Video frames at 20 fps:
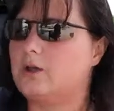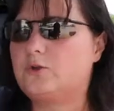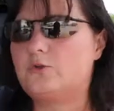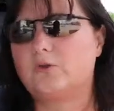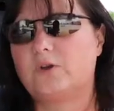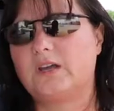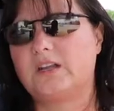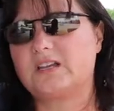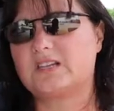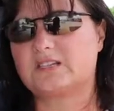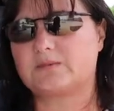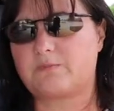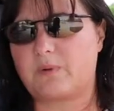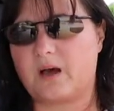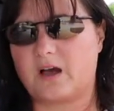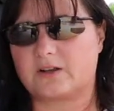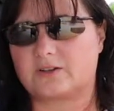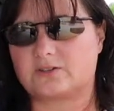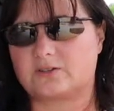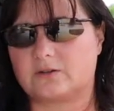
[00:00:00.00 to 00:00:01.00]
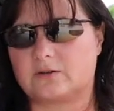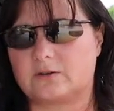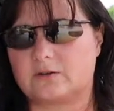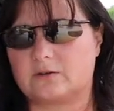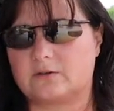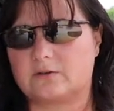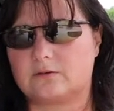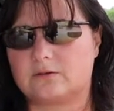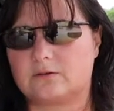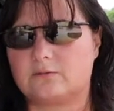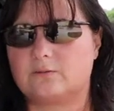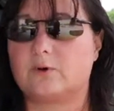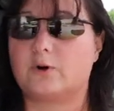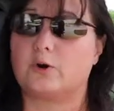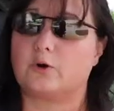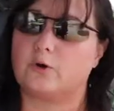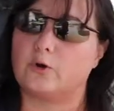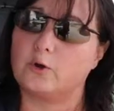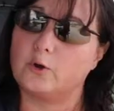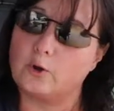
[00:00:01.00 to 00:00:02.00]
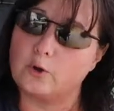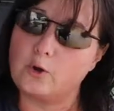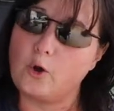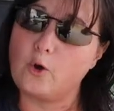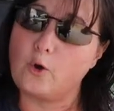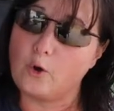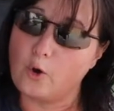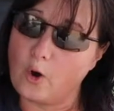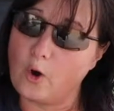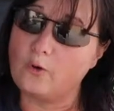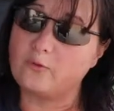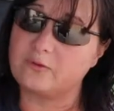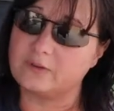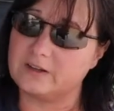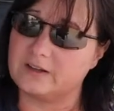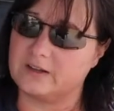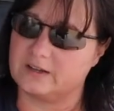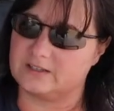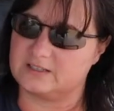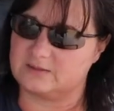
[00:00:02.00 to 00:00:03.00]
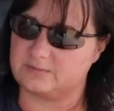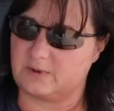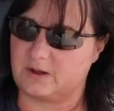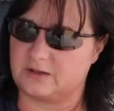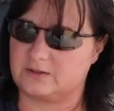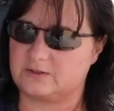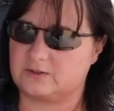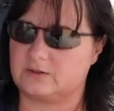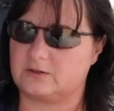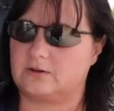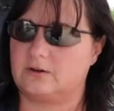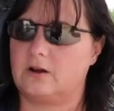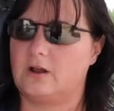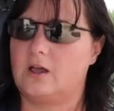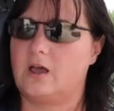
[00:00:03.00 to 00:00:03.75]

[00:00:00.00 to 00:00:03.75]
you get a sponsor where you hopefully get a sponsor.